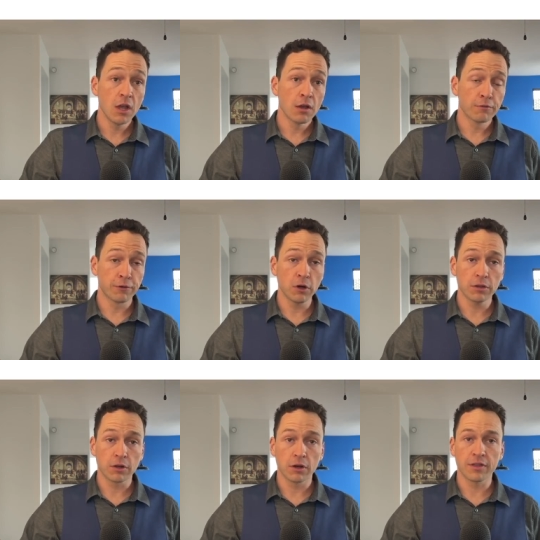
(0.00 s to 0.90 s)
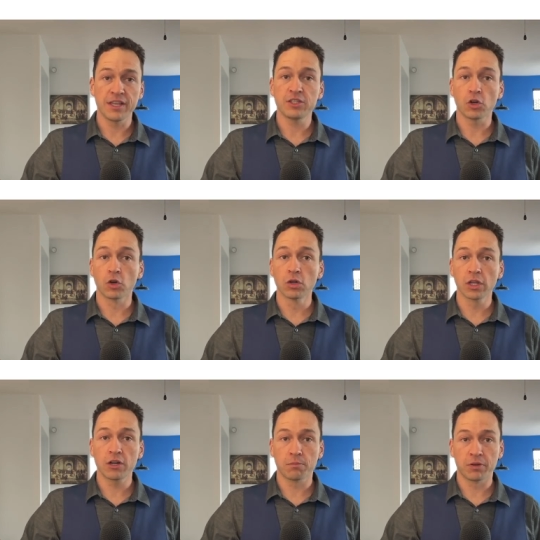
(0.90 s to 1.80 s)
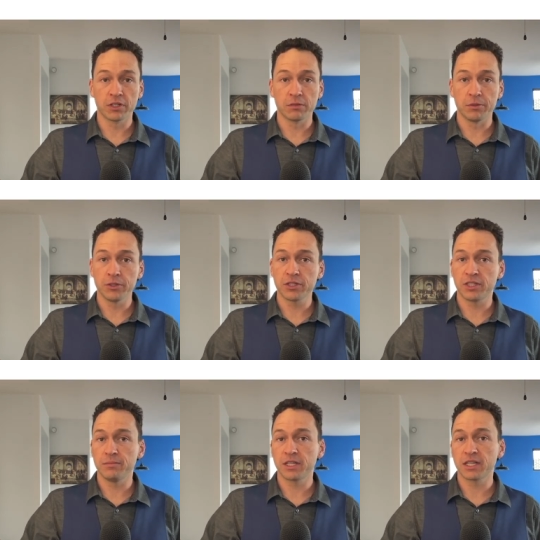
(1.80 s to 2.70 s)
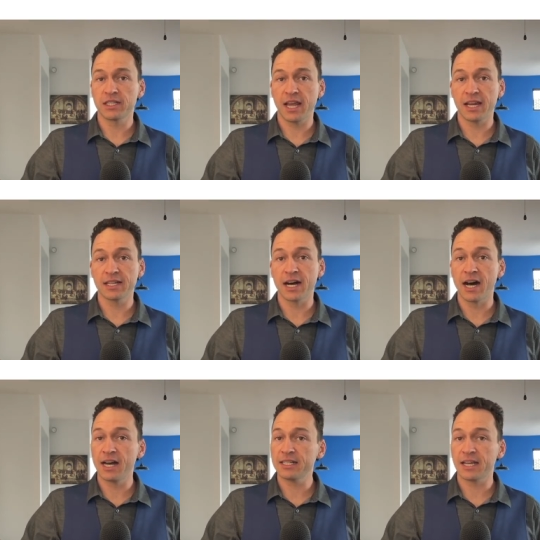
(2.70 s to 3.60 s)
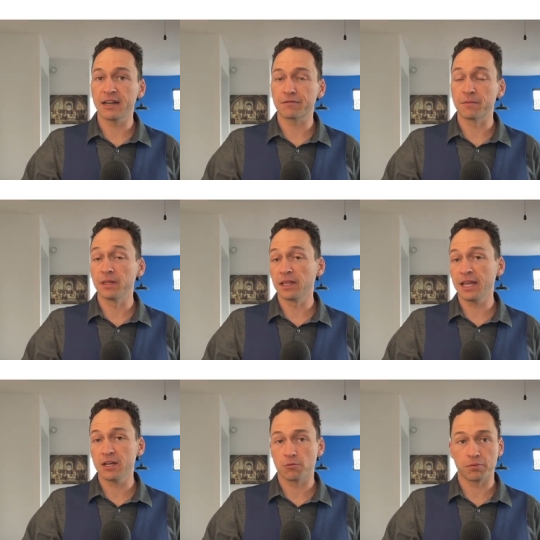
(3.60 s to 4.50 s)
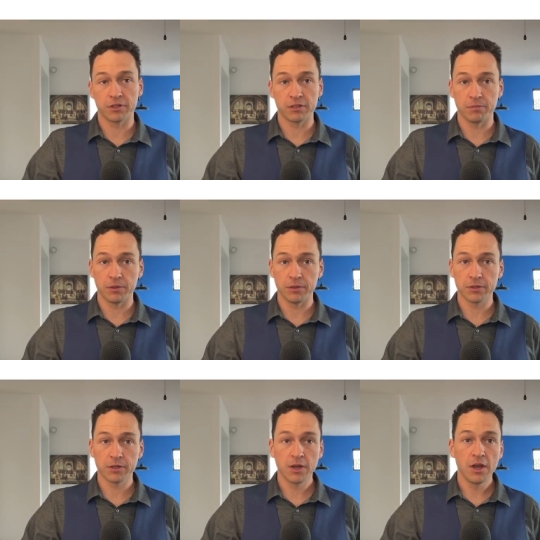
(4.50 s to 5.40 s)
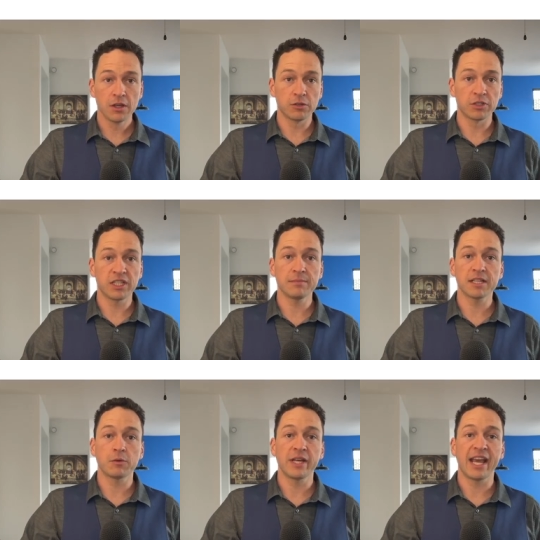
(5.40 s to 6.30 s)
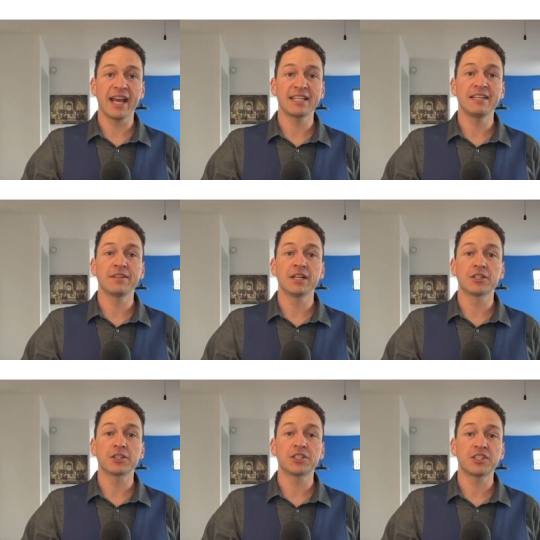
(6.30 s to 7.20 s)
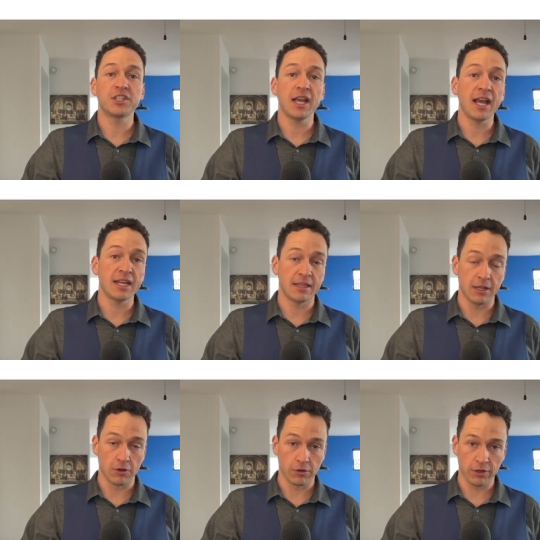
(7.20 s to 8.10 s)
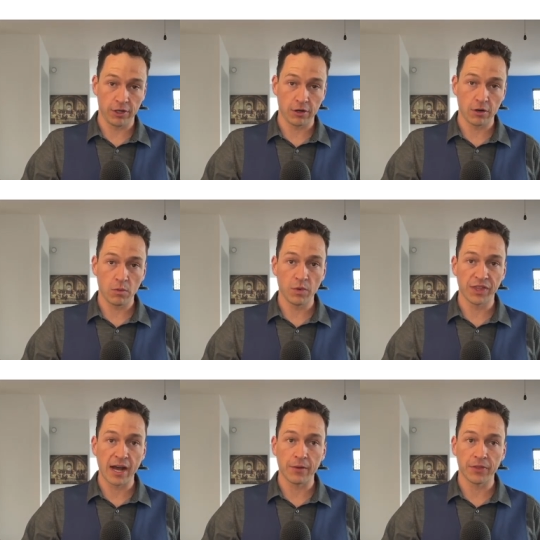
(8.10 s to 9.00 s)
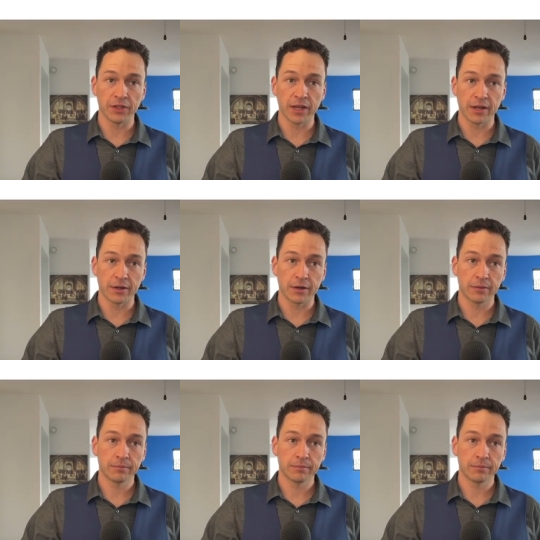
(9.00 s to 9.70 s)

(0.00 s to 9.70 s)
Further, these earlier principles seem to contain content from the later principles, so it seems like we can't even understand the earlier without the later.